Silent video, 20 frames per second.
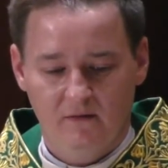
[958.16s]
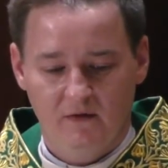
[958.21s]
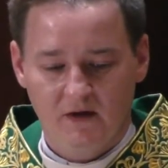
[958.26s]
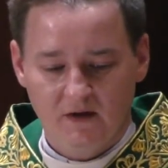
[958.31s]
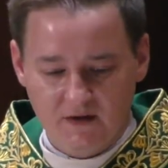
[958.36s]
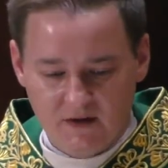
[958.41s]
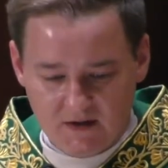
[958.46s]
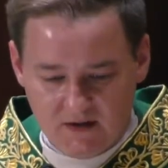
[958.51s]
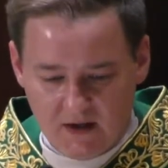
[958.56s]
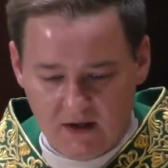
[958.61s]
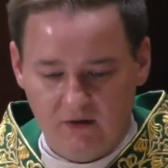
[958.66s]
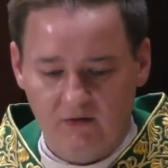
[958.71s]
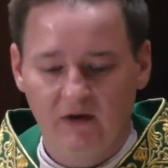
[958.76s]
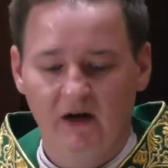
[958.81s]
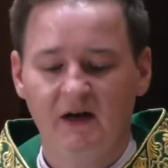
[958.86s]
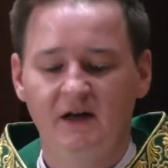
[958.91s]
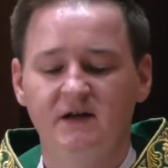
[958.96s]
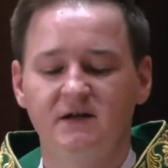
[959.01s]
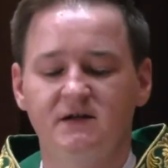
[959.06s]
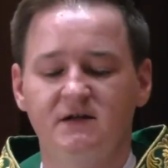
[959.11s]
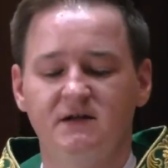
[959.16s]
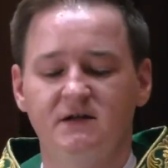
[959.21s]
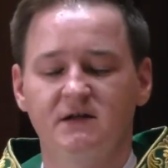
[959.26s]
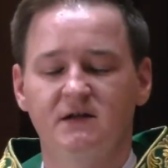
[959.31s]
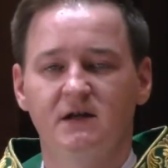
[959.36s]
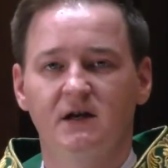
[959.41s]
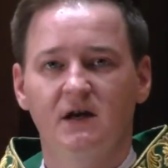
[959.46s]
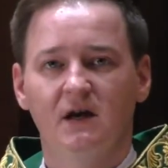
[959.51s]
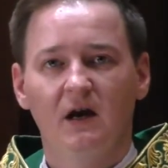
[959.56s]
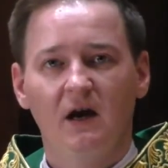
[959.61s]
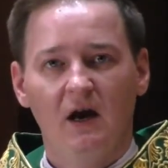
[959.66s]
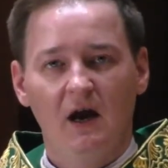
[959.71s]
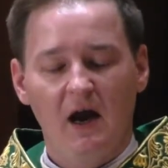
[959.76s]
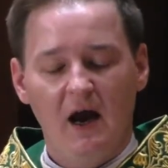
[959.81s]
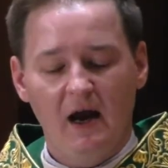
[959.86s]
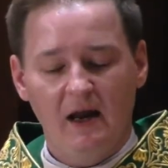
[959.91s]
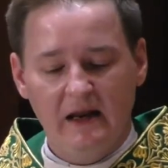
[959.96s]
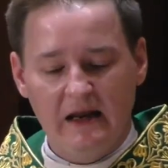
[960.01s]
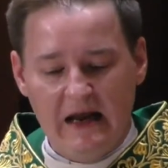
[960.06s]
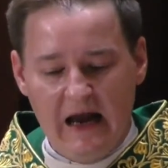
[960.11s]
This is the grace
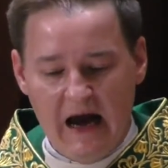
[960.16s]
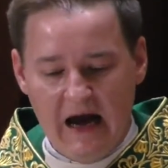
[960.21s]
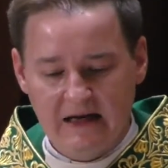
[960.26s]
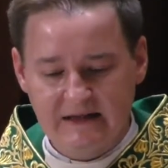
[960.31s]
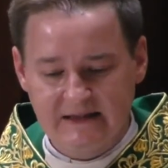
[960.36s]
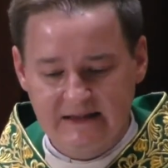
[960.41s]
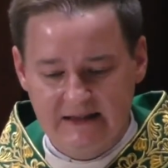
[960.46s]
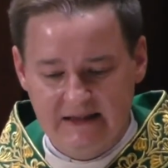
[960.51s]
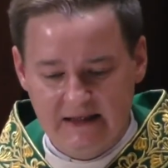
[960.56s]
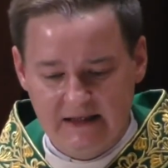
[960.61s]
and God's